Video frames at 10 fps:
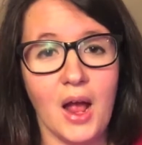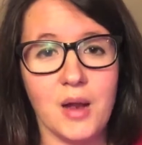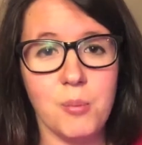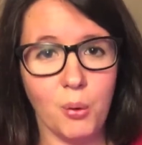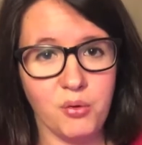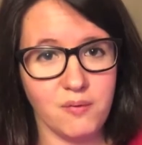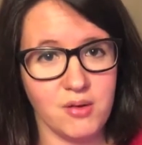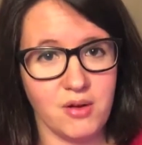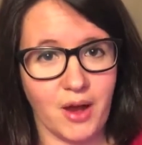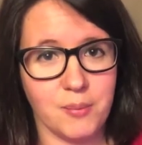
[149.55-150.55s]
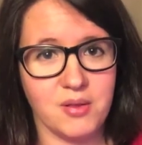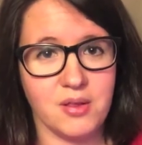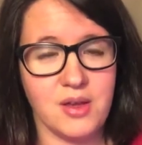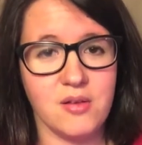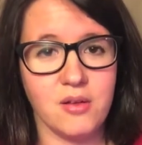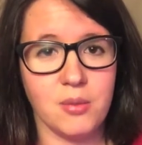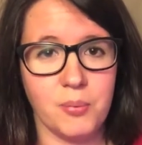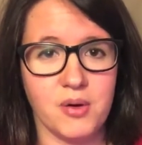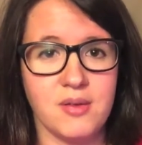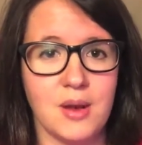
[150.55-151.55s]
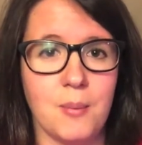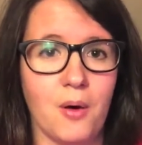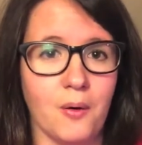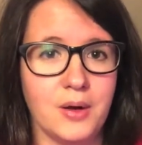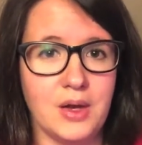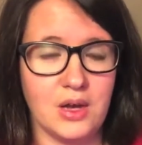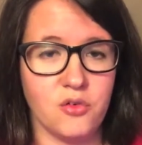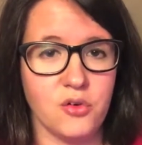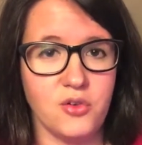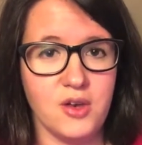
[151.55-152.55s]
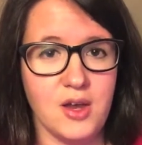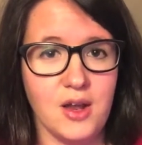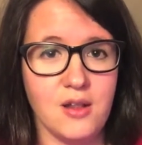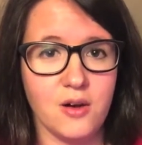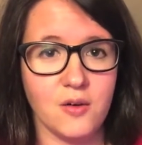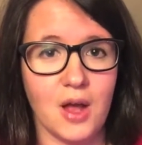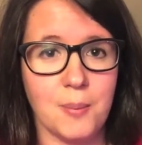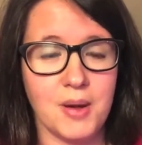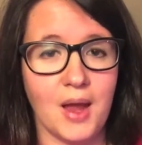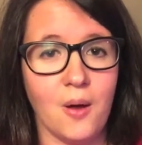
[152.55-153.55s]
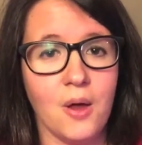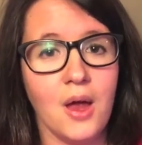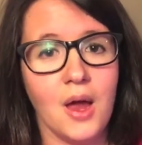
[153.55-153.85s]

And most of the times, these are the books that I'm already interested in that are coming out.